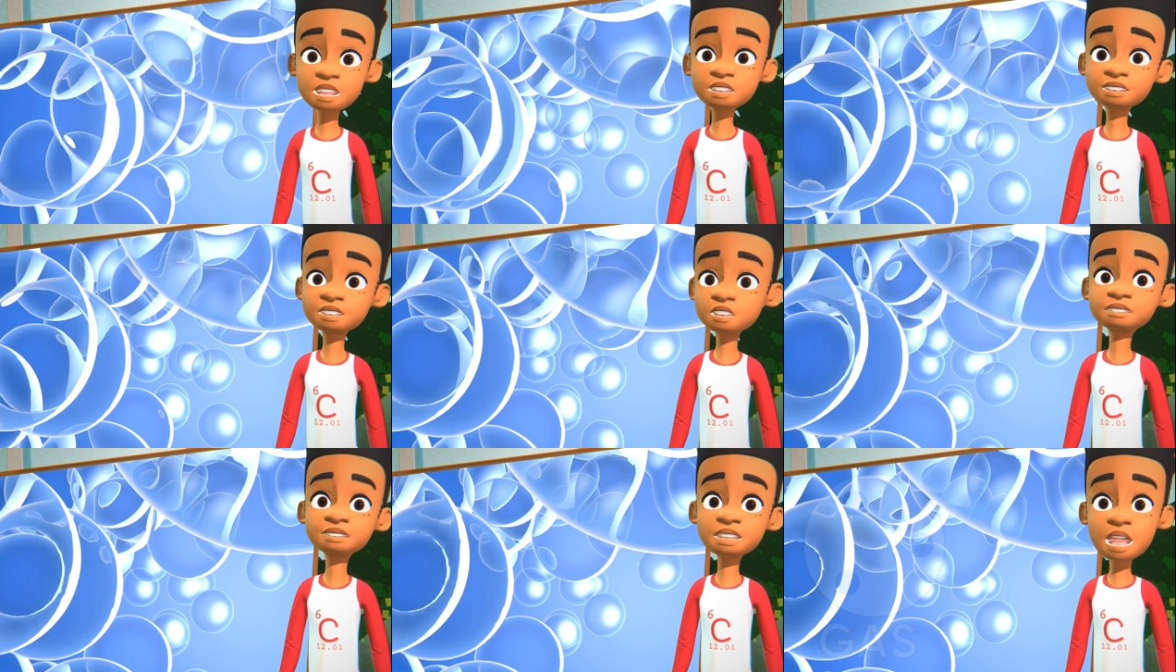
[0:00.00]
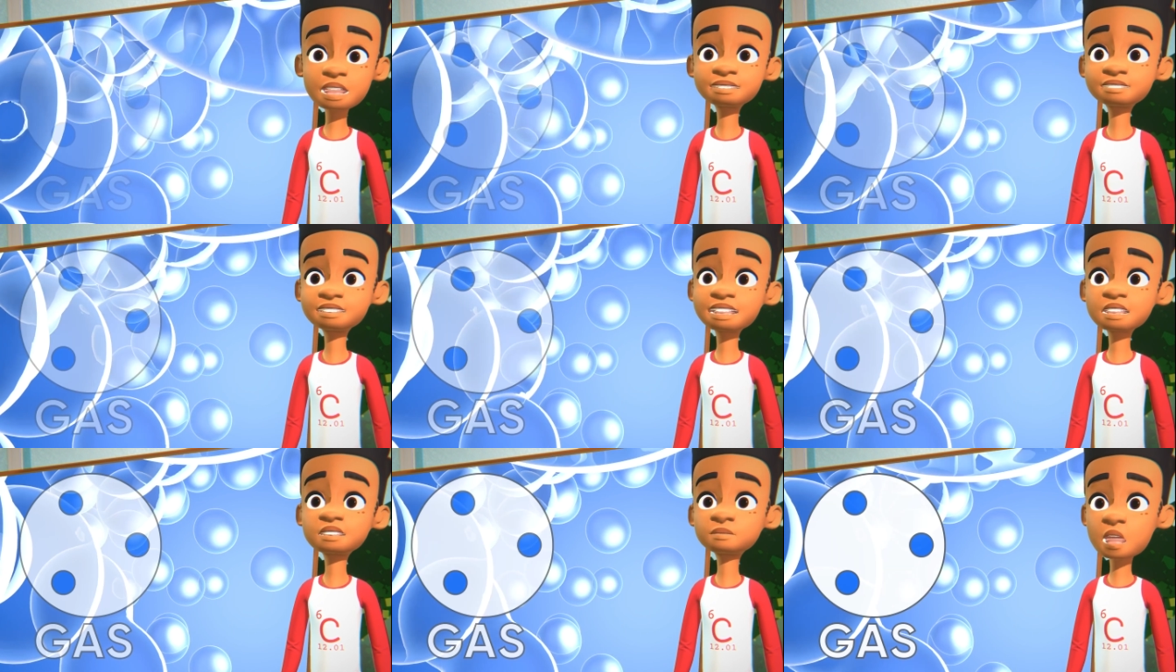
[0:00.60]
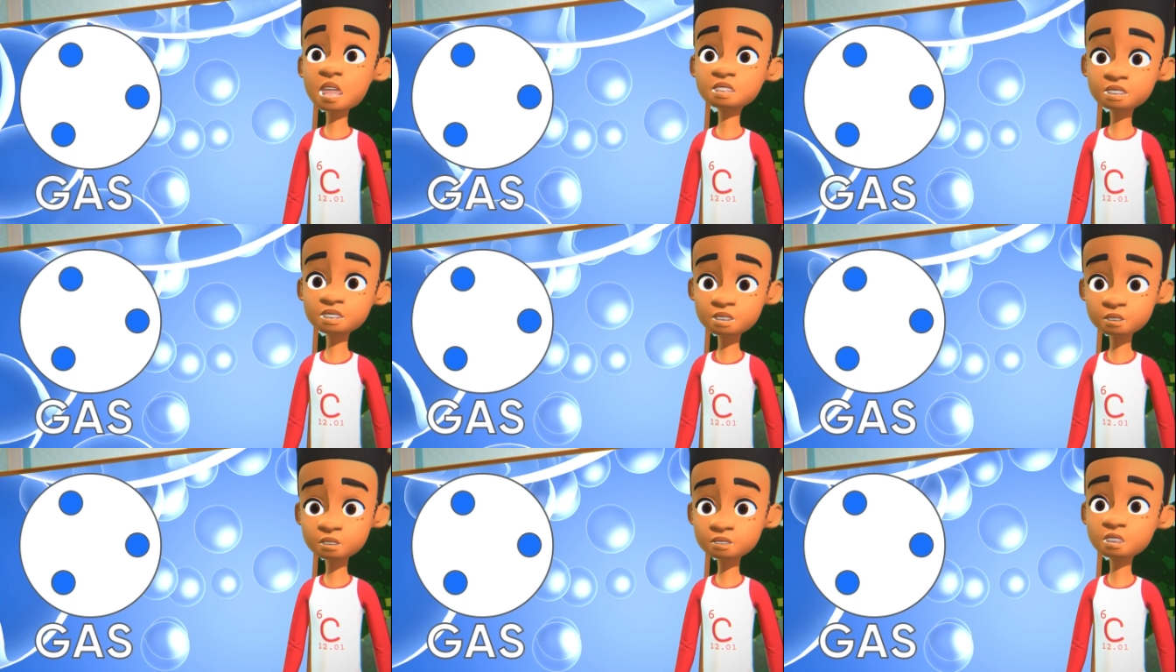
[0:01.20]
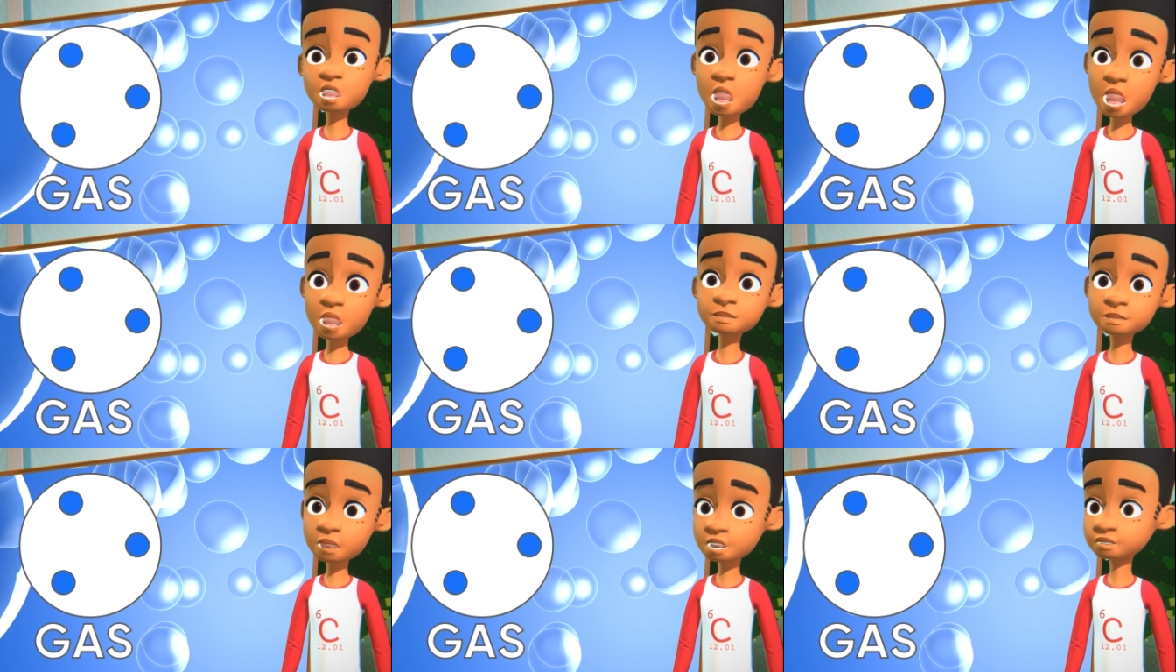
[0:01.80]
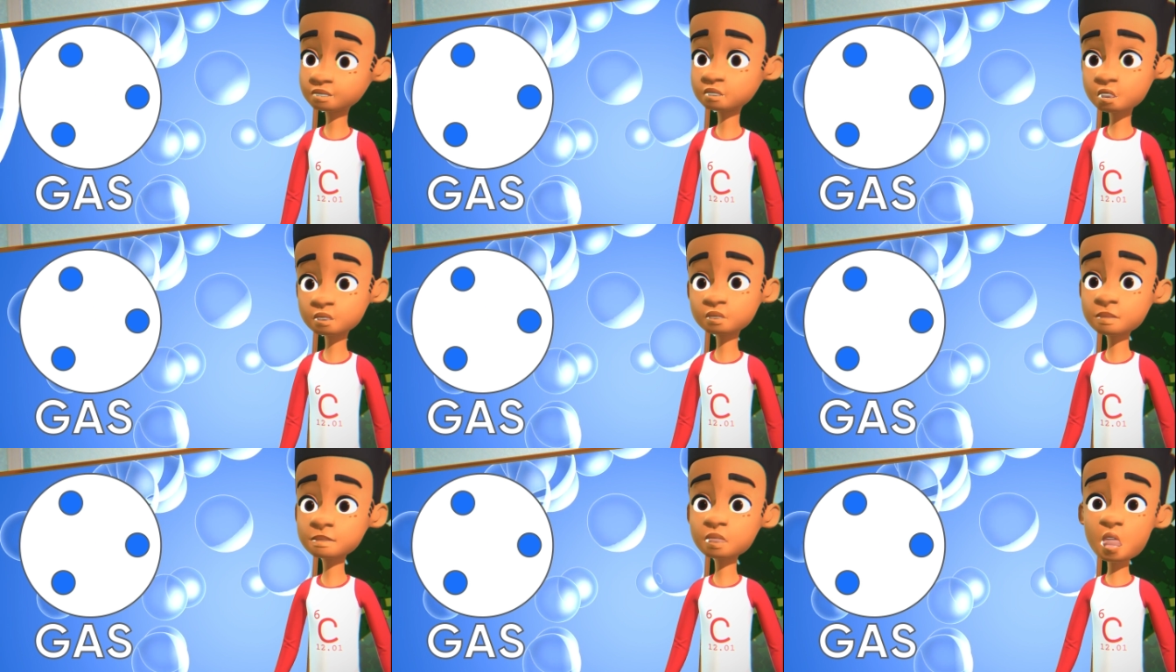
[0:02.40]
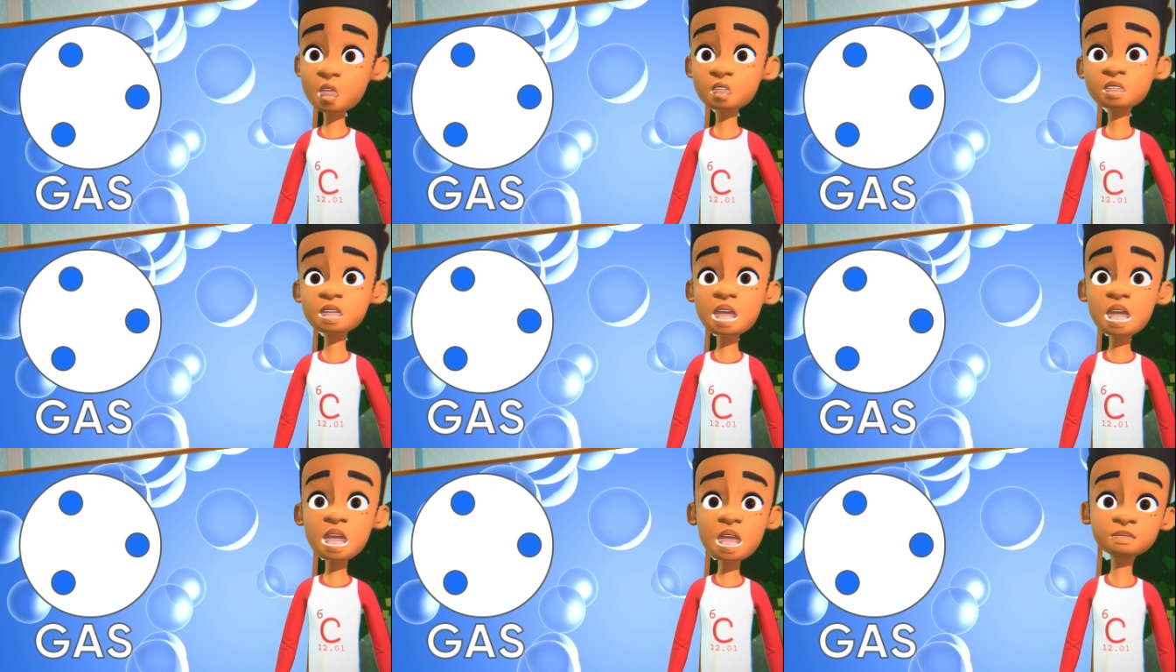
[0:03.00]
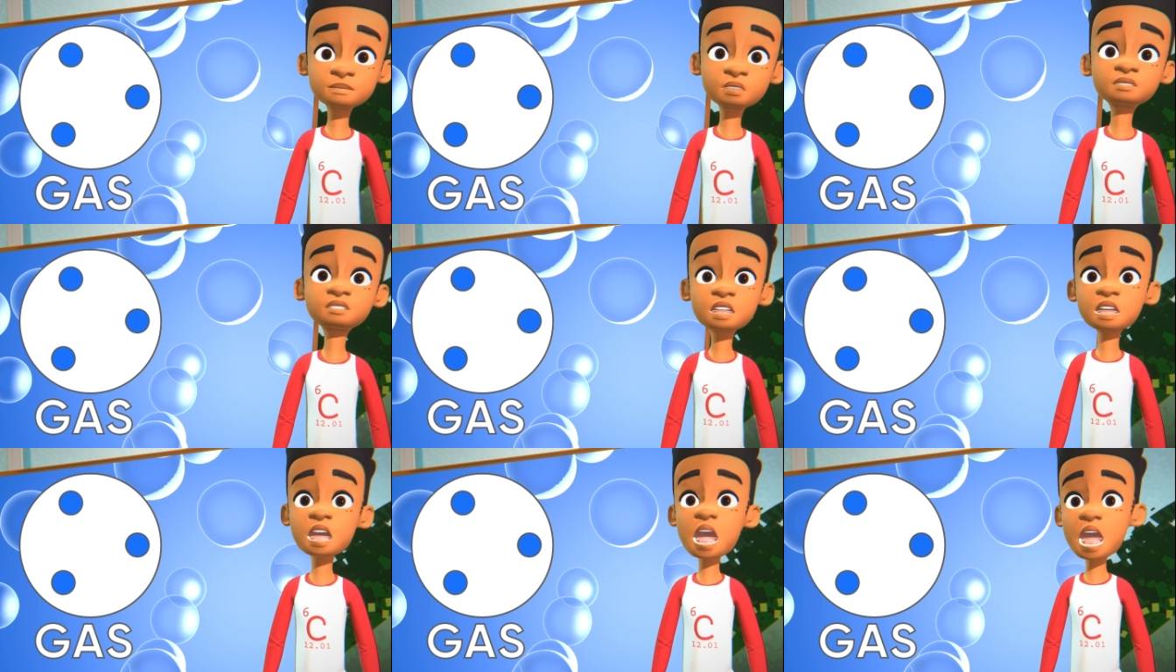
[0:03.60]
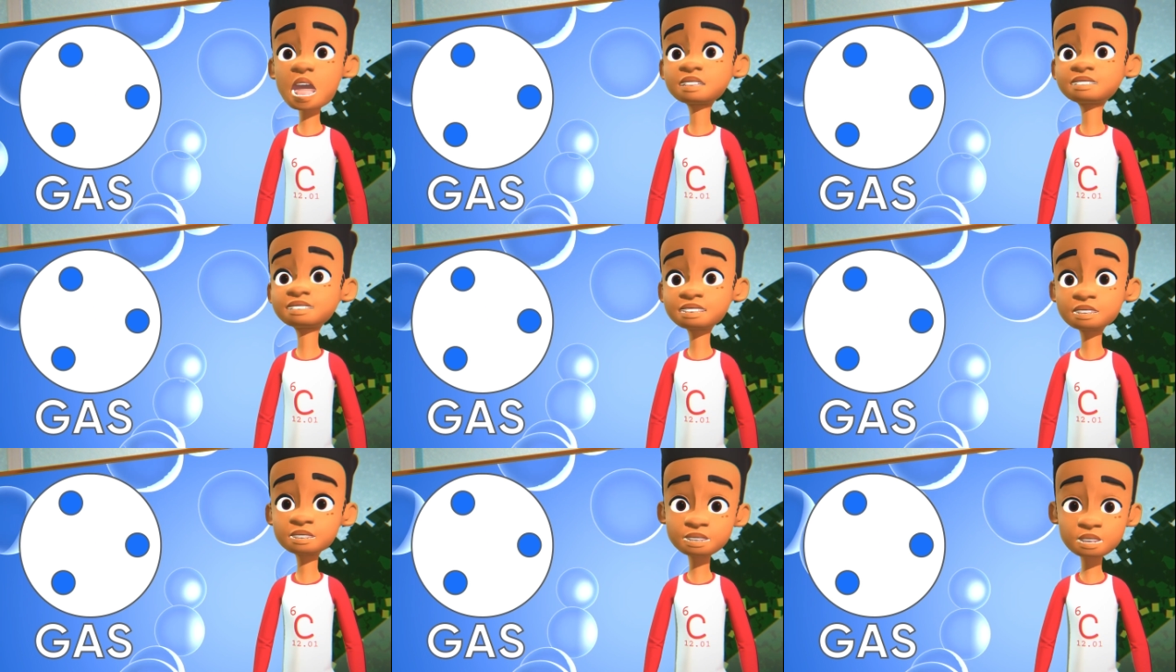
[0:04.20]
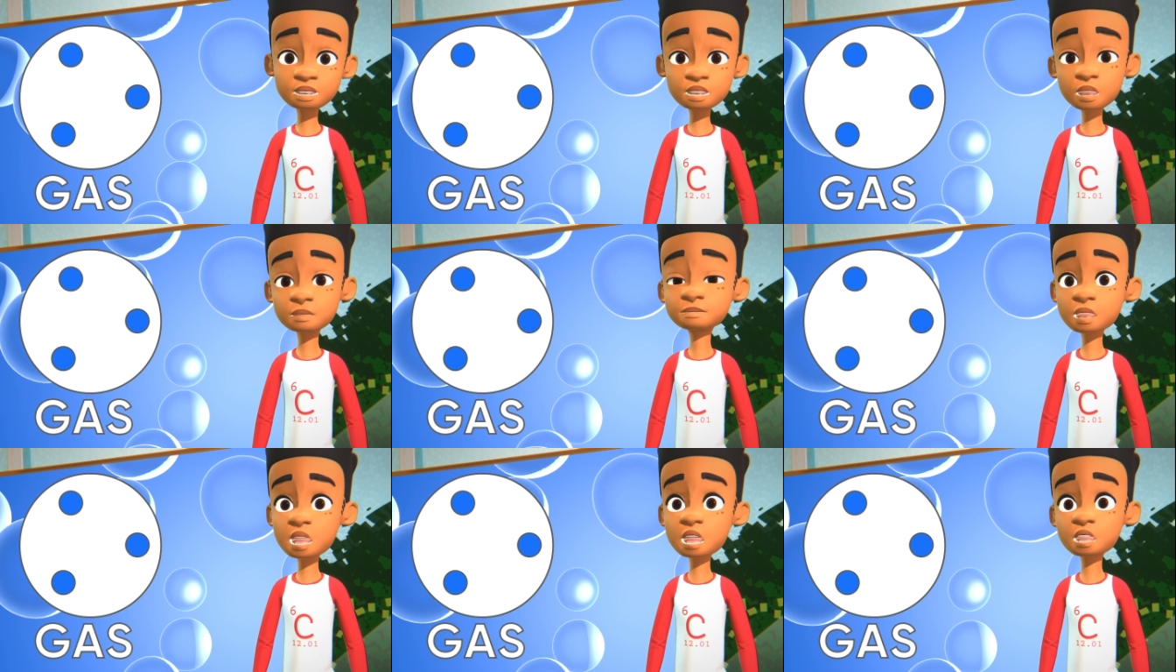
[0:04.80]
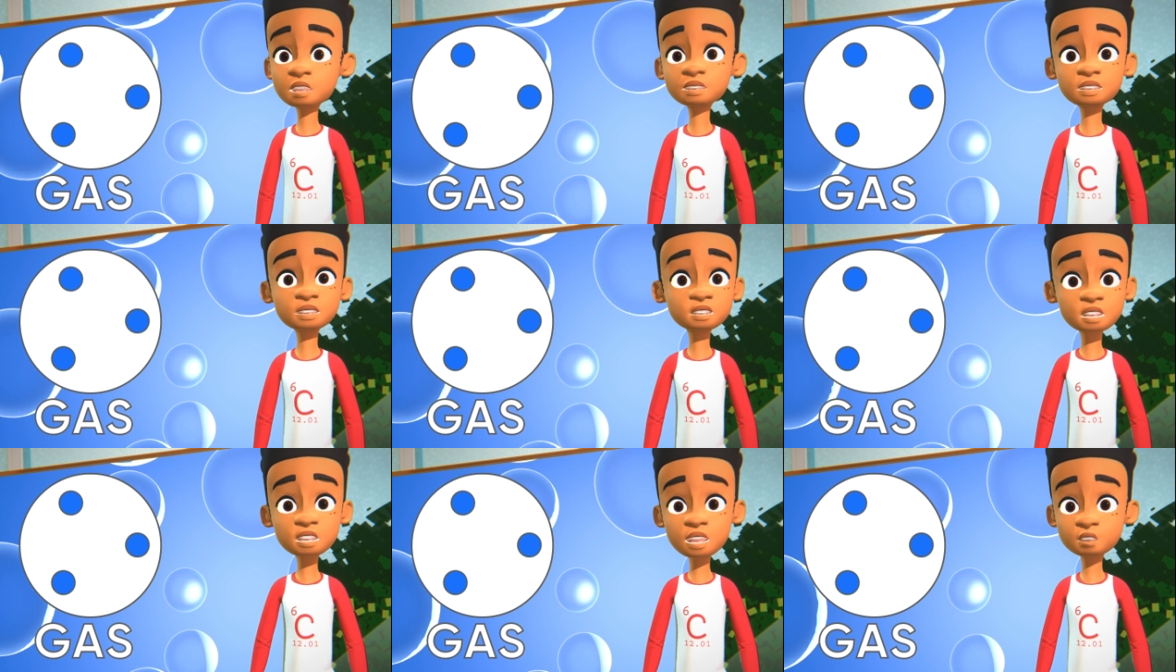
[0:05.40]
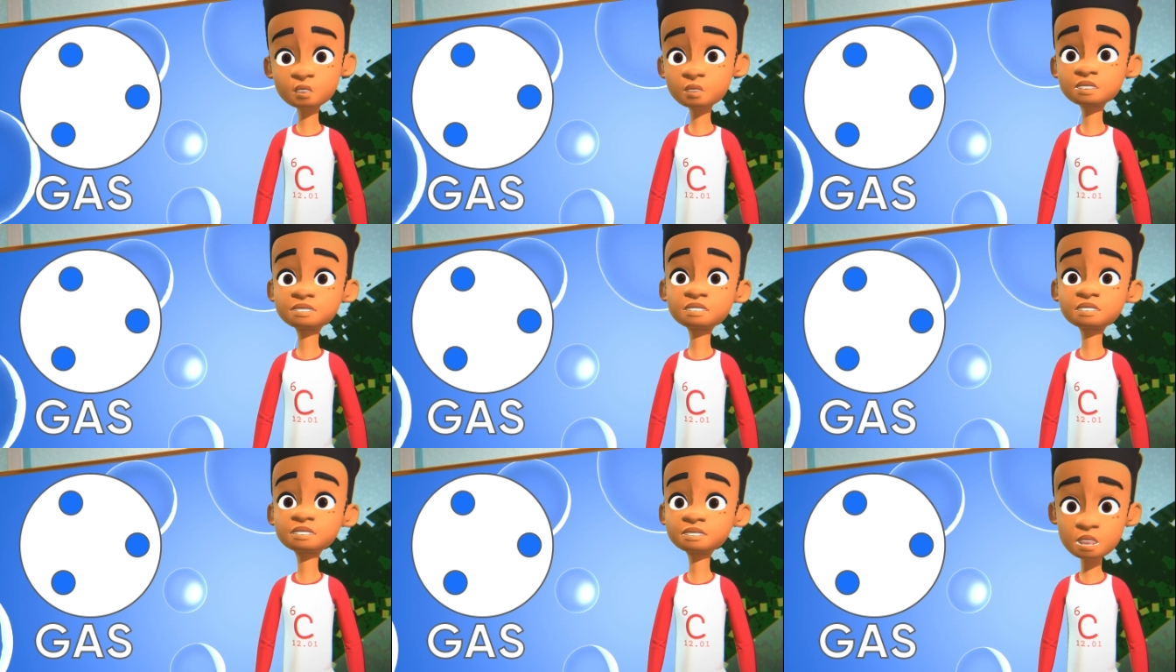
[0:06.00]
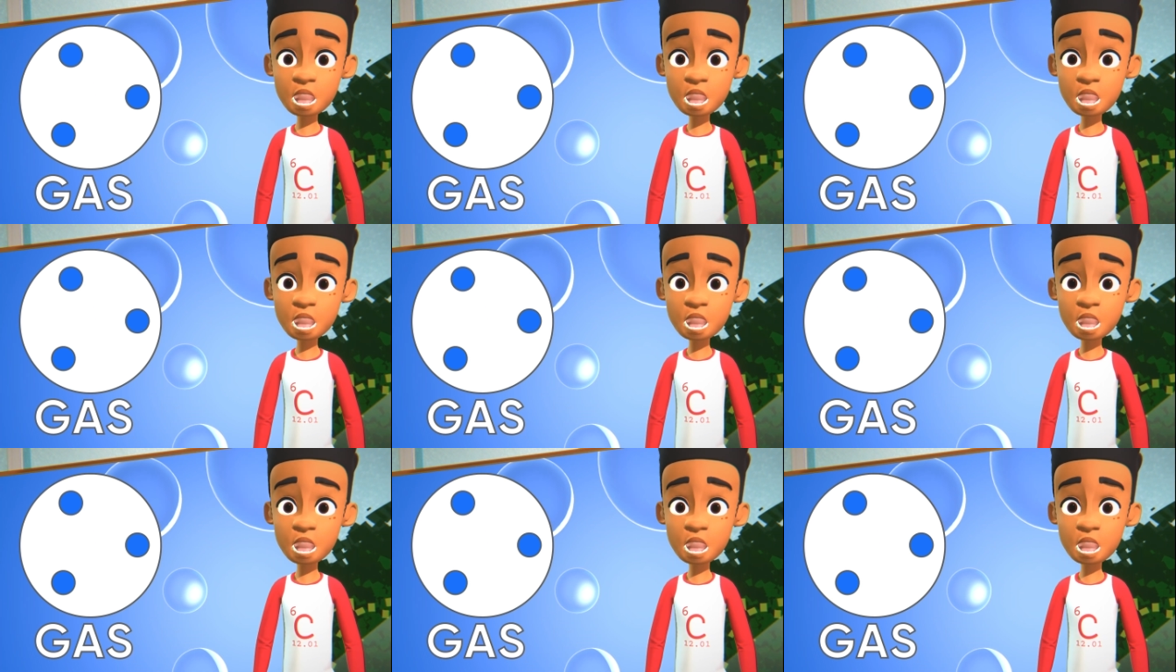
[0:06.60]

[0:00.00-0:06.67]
It's just that these molecules are much farther apart and moving constantly compared to liquids and